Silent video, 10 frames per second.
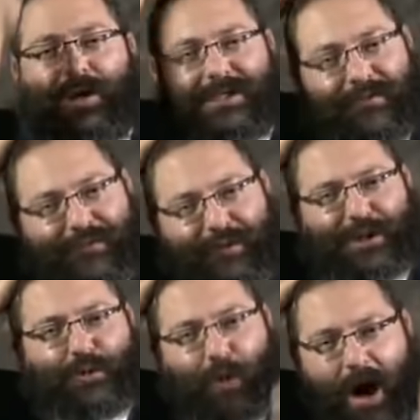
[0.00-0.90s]
was the
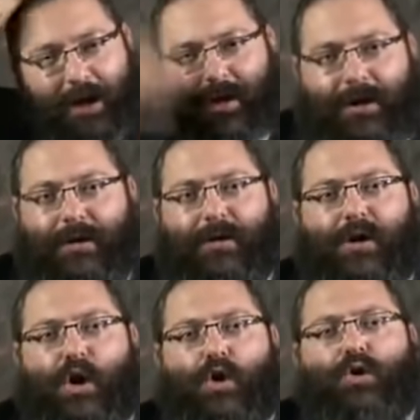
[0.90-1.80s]
first one
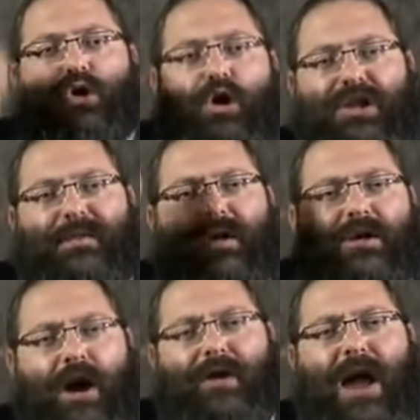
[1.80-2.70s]
who took the
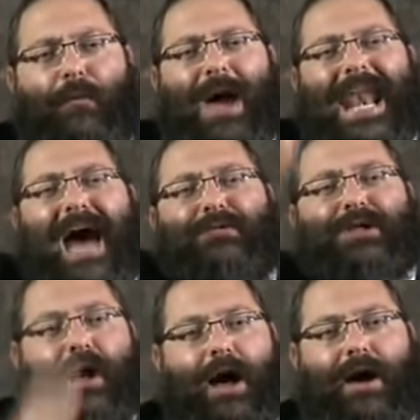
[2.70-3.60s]
menorah and went
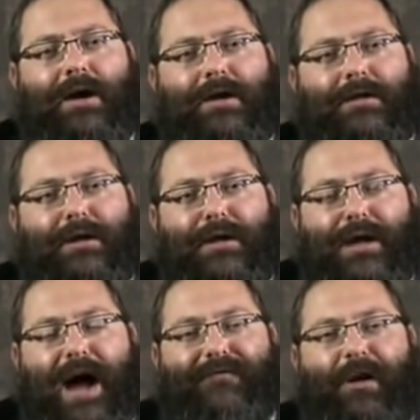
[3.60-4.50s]
outside.
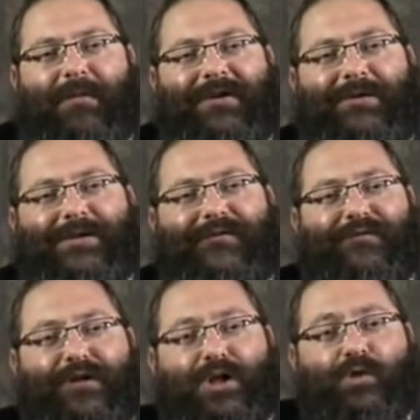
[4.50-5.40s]
Avraham Avinu is the
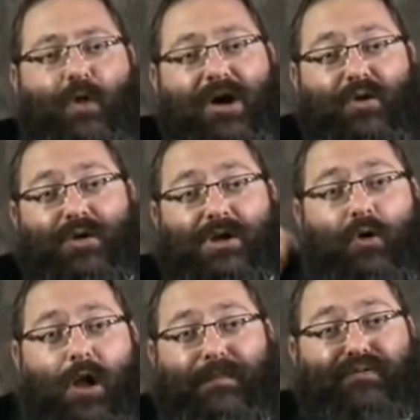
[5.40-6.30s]
first one who would
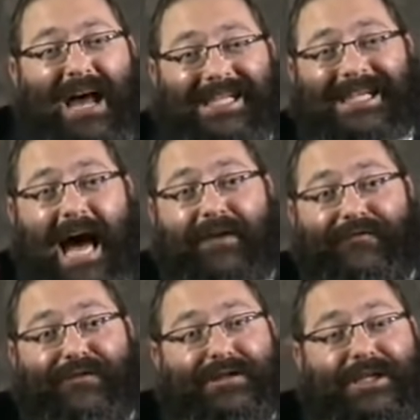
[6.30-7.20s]
call press
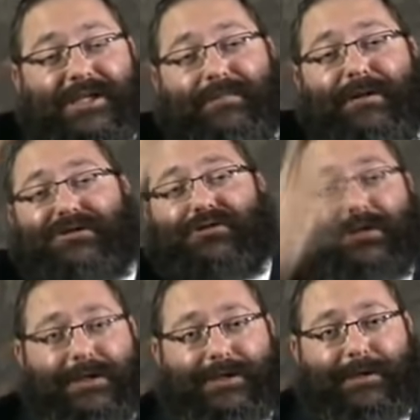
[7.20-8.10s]
conferences about
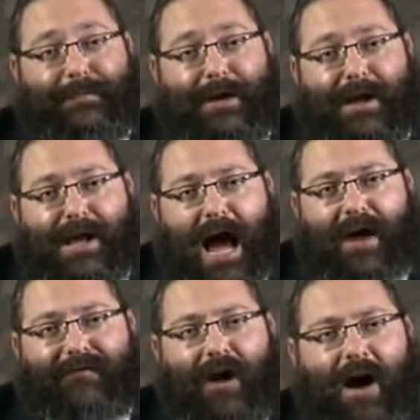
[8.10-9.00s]
Judaism.
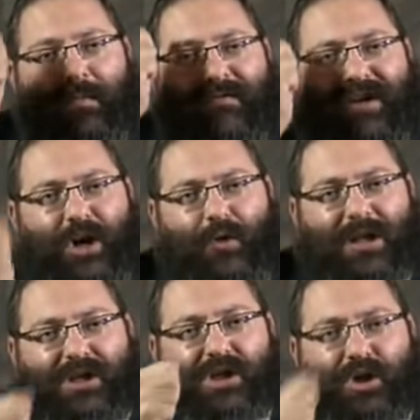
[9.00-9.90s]
Avraham Avinu
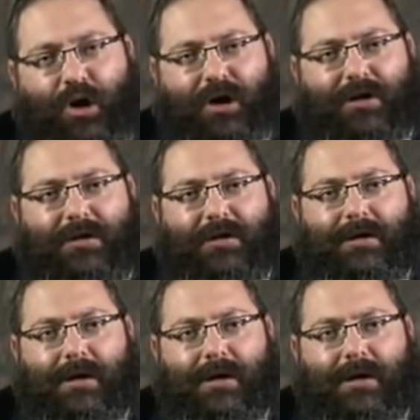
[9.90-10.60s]
understood